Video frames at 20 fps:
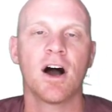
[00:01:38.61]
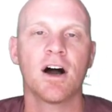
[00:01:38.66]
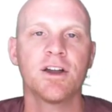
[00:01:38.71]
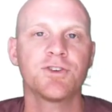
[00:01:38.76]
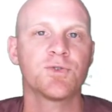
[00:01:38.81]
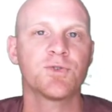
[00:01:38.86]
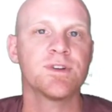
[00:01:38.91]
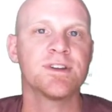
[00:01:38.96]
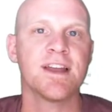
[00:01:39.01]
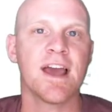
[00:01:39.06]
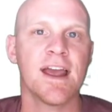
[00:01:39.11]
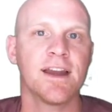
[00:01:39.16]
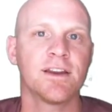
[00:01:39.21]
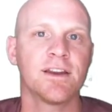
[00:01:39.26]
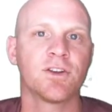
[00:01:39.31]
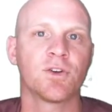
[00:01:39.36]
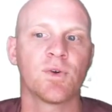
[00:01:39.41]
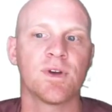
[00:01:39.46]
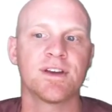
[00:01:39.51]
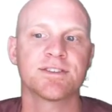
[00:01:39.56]
hundred eighty
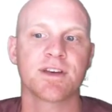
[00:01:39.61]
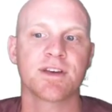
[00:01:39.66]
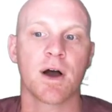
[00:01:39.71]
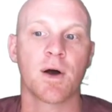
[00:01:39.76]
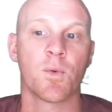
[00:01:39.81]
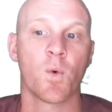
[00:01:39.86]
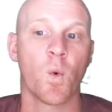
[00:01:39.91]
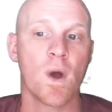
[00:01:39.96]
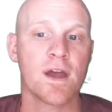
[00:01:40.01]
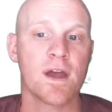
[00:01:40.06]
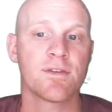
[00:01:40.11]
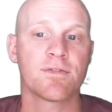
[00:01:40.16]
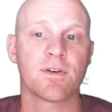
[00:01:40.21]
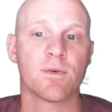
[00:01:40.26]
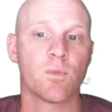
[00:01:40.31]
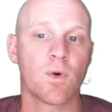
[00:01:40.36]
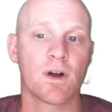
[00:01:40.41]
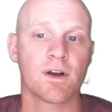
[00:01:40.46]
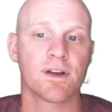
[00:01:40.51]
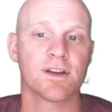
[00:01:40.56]
degrees away
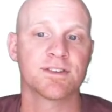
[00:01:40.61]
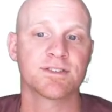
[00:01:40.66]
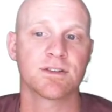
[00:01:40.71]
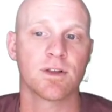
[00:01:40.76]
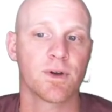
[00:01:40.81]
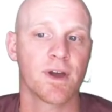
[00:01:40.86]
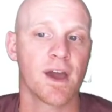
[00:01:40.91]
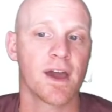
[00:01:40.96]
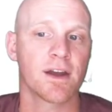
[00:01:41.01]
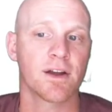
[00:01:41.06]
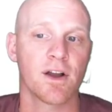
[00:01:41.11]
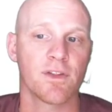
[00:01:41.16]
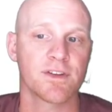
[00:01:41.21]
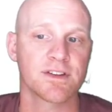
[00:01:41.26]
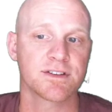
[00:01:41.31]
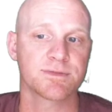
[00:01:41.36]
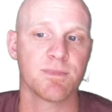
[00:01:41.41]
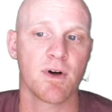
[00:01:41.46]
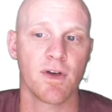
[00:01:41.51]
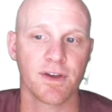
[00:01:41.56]
from where he's located on
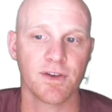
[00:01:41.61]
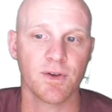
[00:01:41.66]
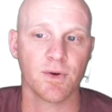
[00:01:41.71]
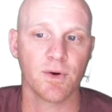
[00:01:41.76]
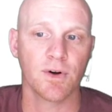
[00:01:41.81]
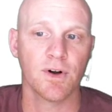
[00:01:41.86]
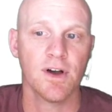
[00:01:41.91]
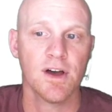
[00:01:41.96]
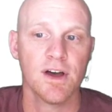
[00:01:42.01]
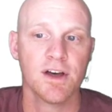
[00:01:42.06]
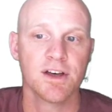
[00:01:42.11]
this molecule.